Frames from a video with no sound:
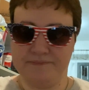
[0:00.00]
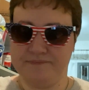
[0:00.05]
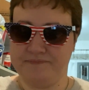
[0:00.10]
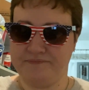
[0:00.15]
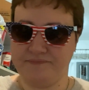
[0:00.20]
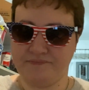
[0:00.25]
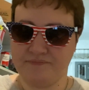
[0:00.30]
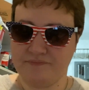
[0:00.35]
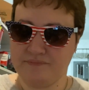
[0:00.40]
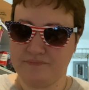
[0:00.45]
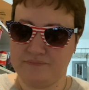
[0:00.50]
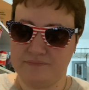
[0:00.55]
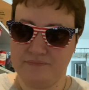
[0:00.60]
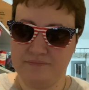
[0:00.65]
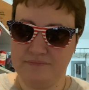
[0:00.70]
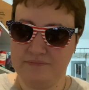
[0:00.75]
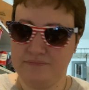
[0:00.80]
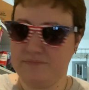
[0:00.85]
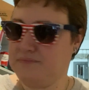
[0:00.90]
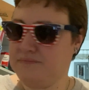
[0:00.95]

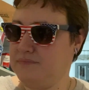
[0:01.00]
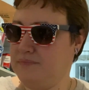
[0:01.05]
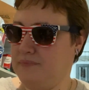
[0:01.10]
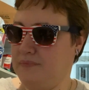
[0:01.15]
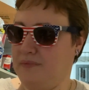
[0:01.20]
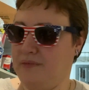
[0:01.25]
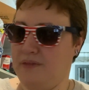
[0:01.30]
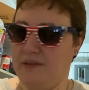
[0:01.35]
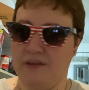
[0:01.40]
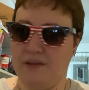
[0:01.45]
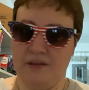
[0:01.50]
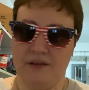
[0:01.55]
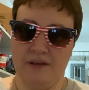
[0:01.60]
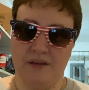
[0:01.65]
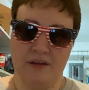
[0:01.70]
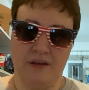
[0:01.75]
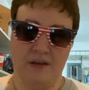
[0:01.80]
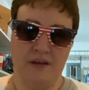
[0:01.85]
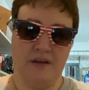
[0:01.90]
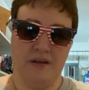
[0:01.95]

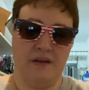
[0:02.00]
(silence)